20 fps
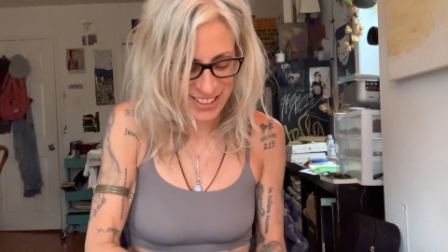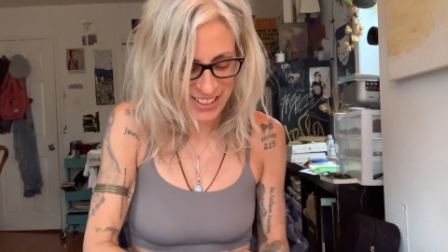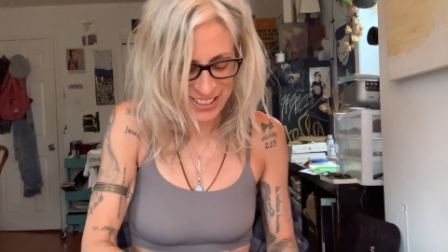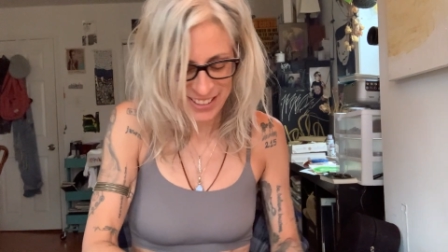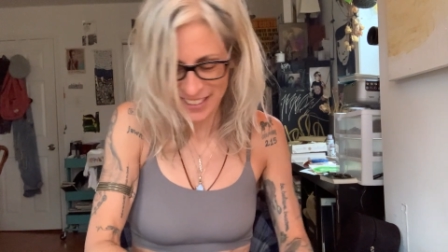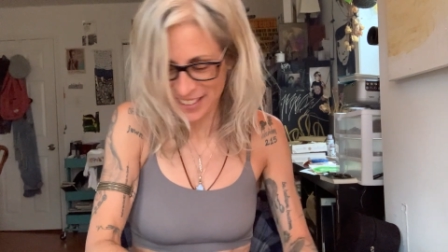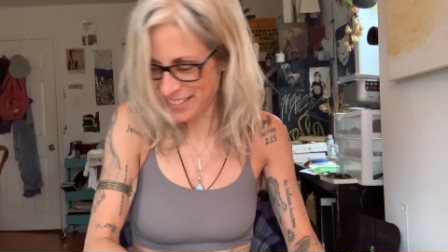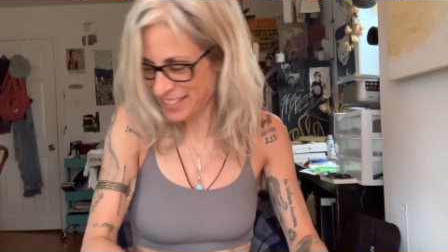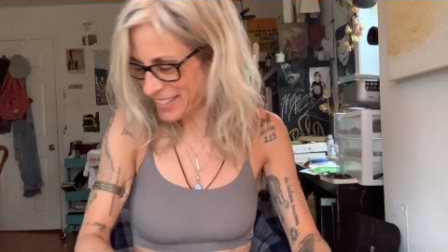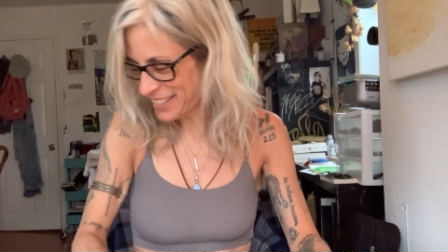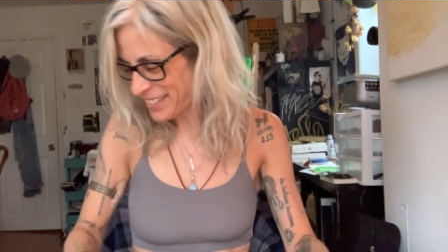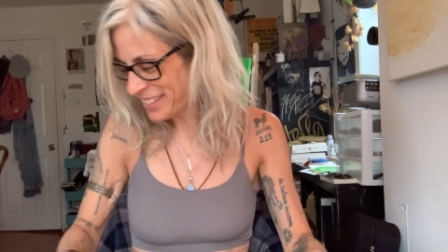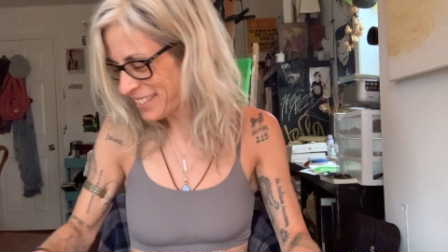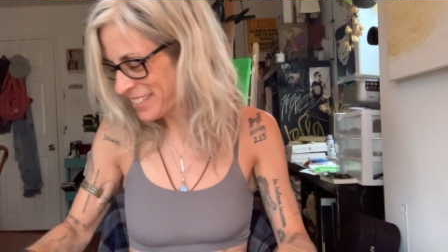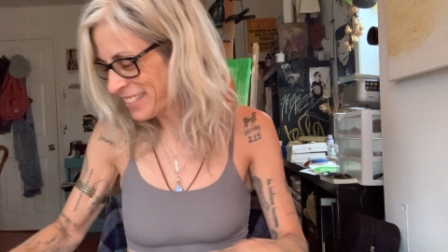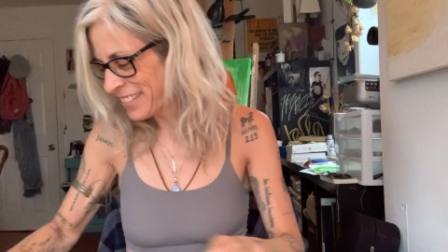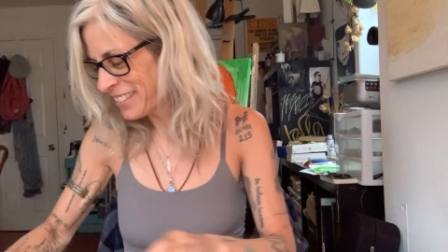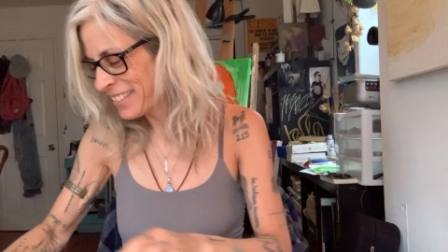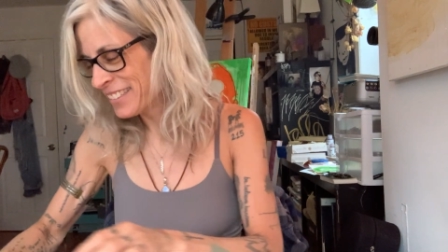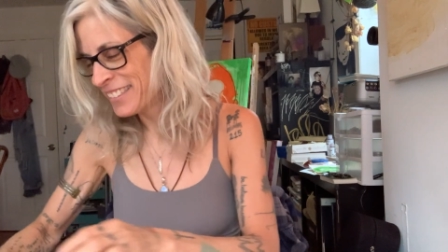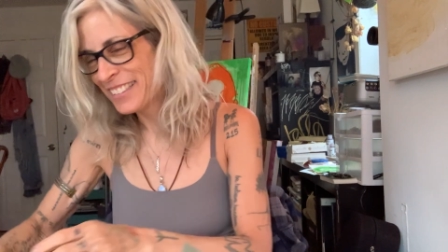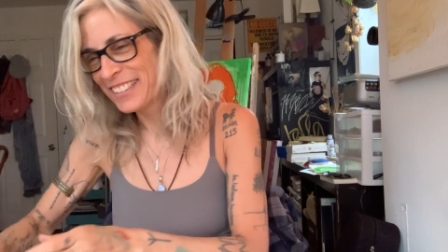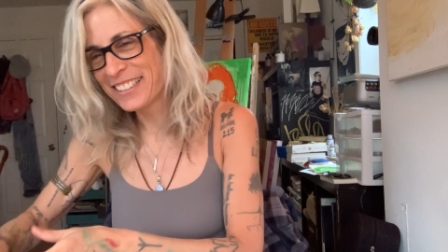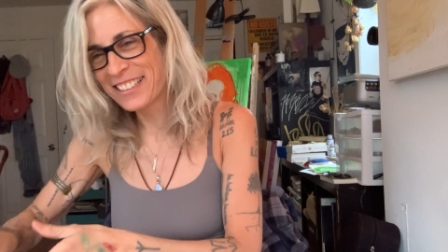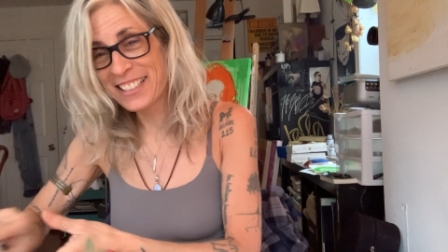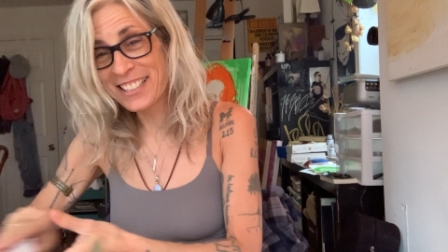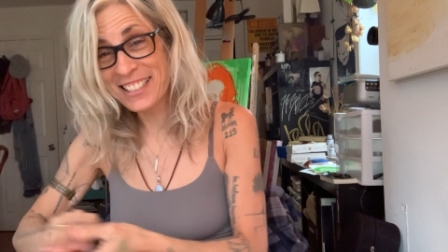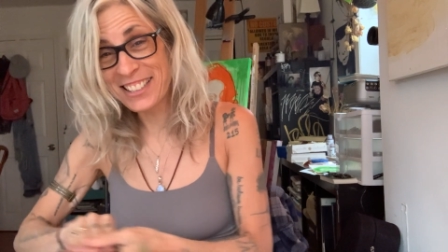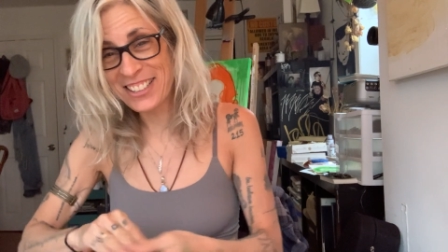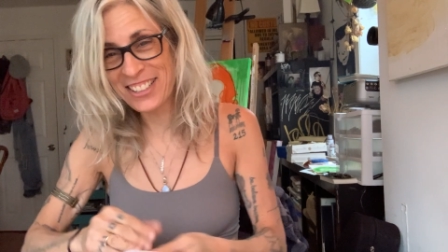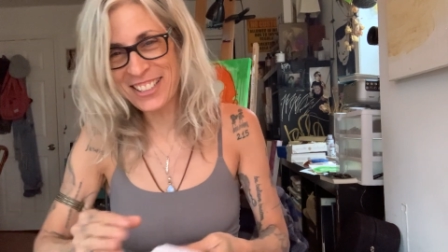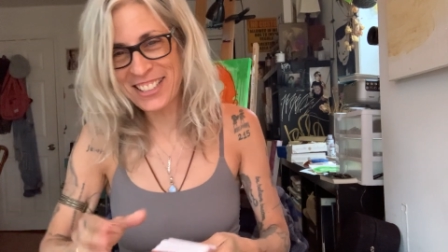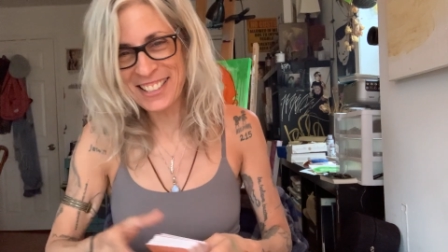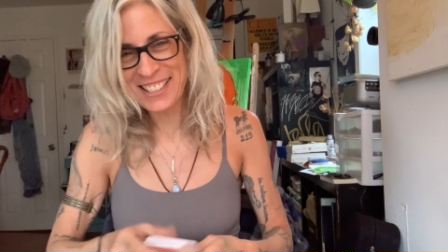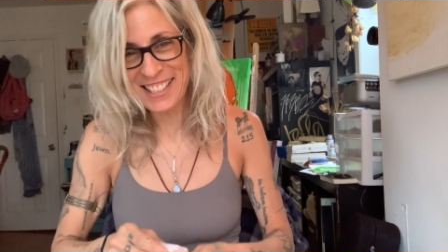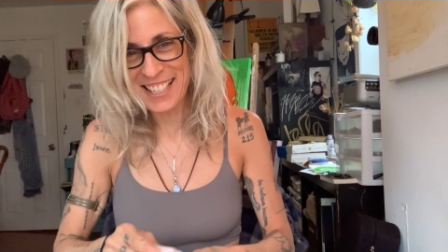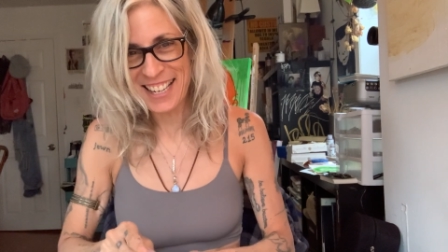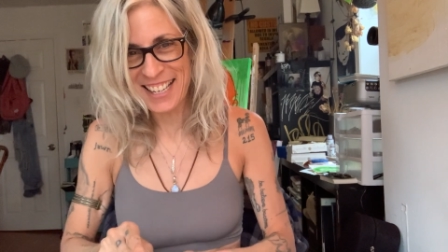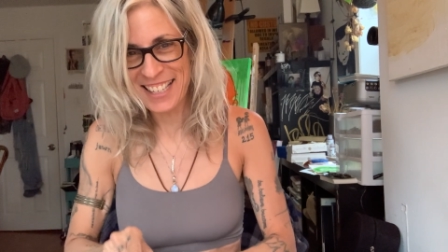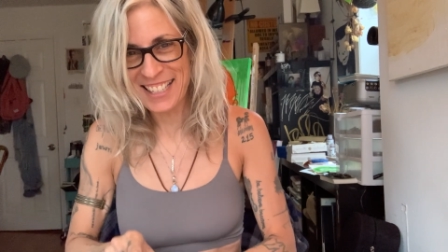gonna, it's gonna
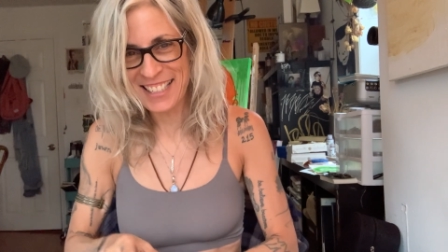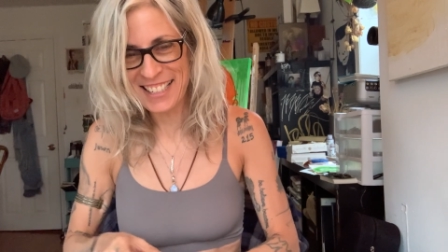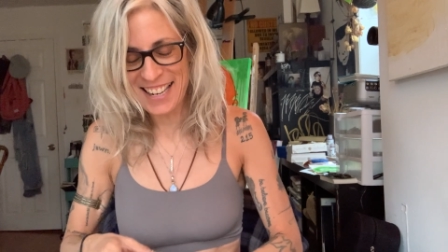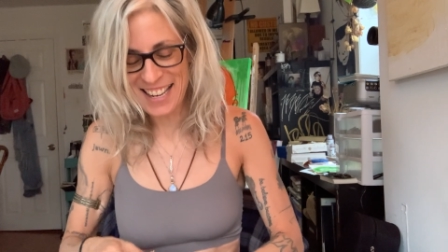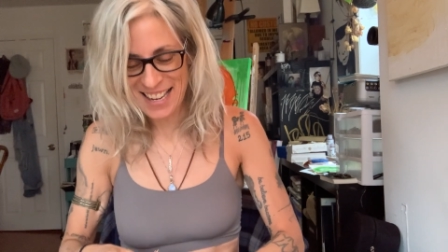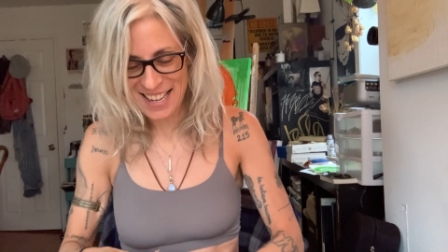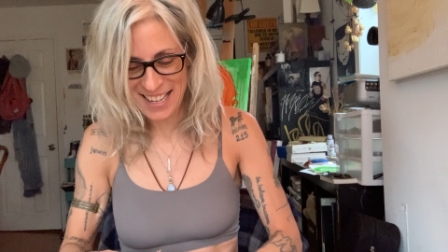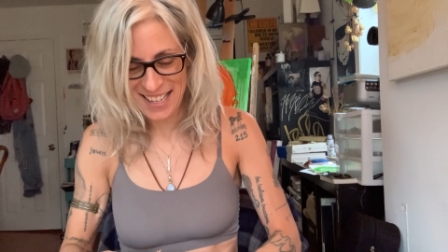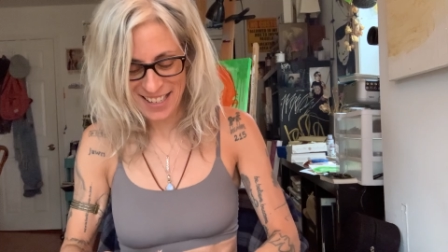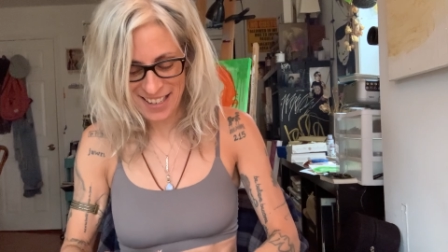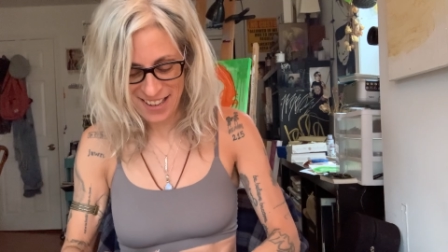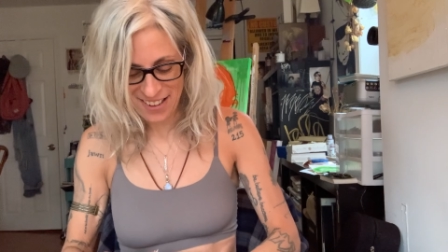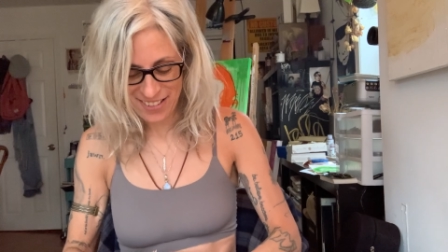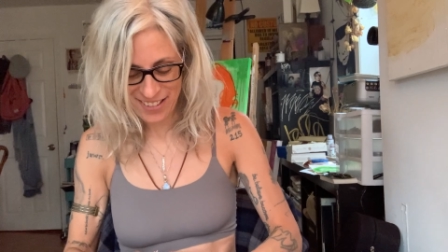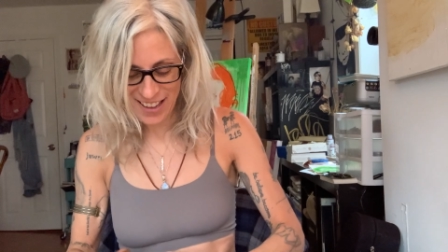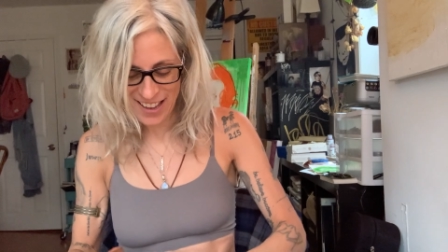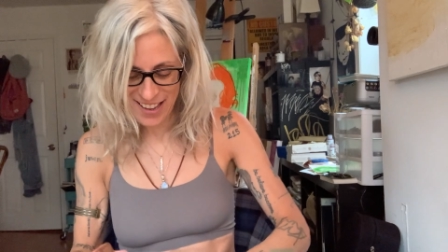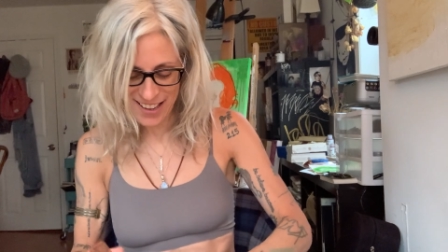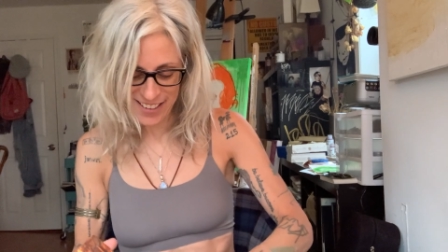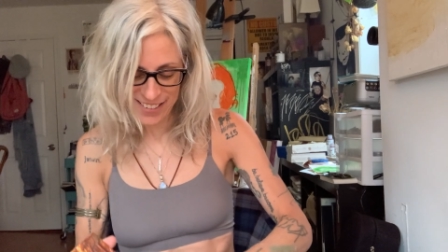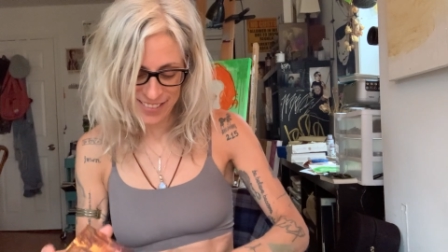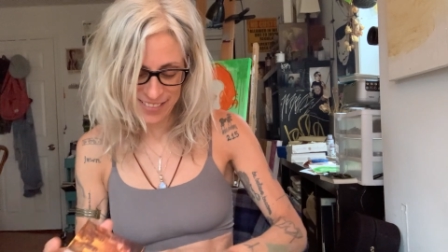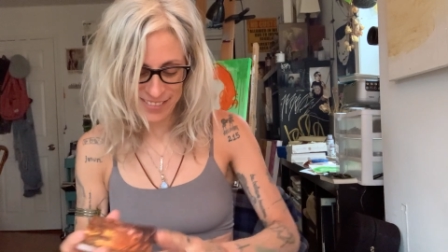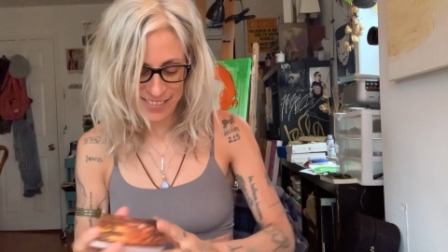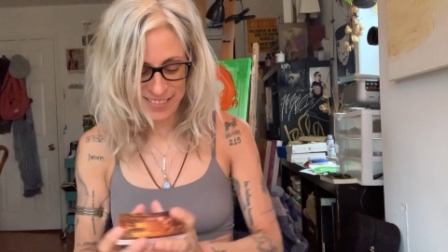take it now, okay.